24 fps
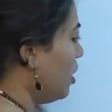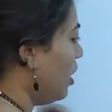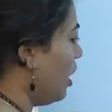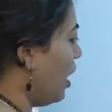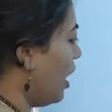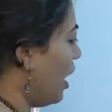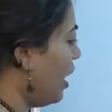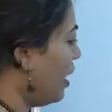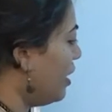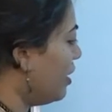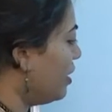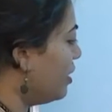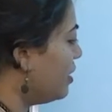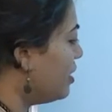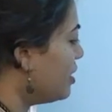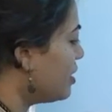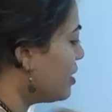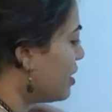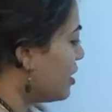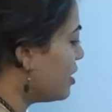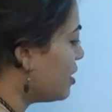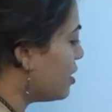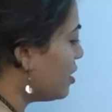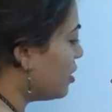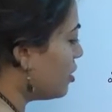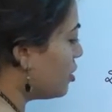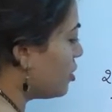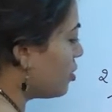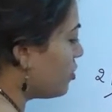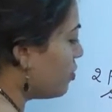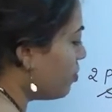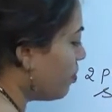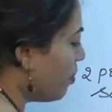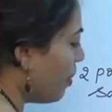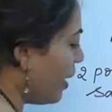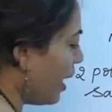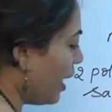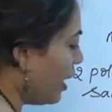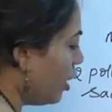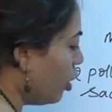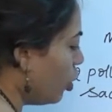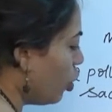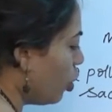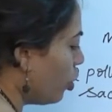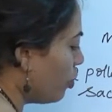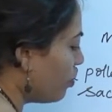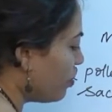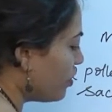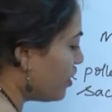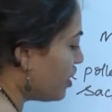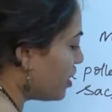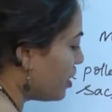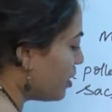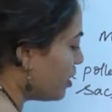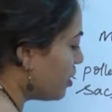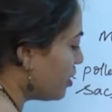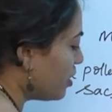and this is the bilobed